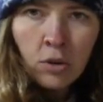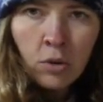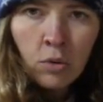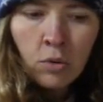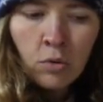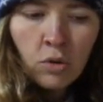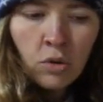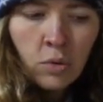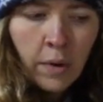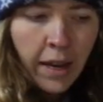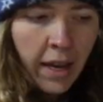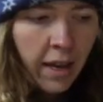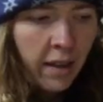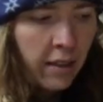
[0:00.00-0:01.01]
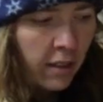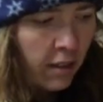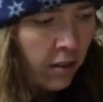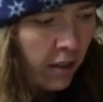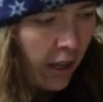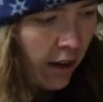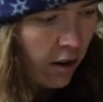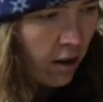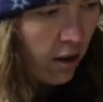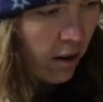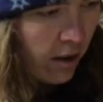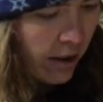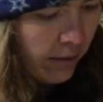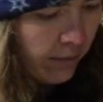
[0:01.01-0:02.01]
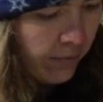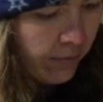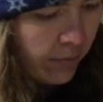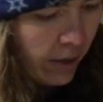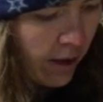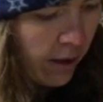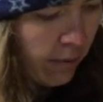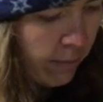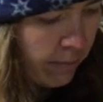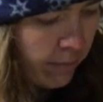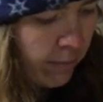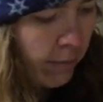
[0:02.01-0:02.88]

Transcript: to do a clear layer on um,